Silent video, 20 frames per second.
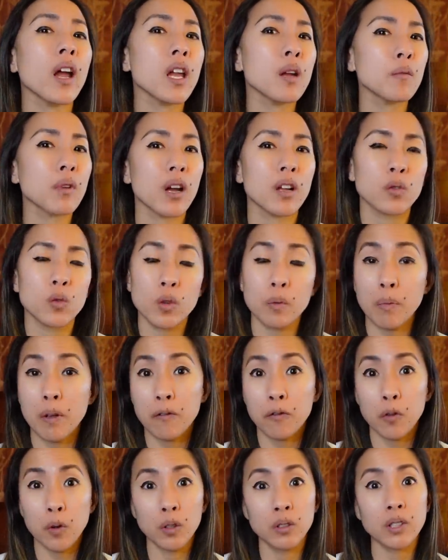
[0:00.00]
am not doing my
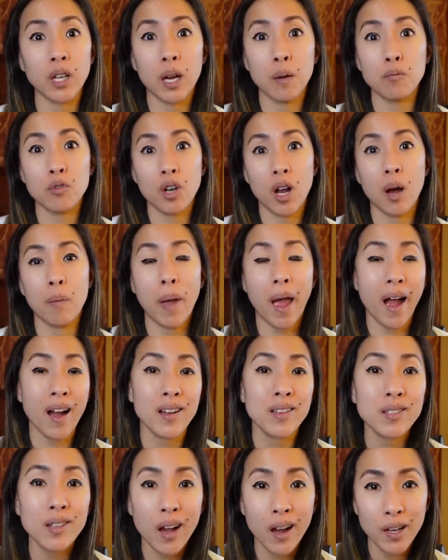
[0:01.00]
full-time job
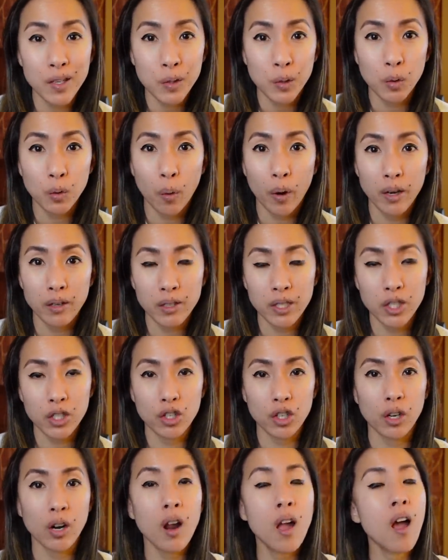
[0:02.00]
as a high school choir
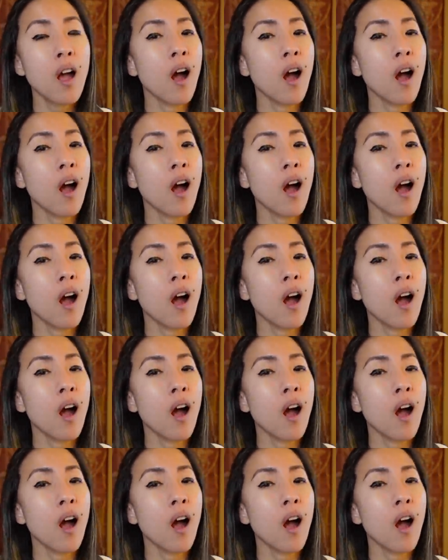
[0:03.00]
teacher,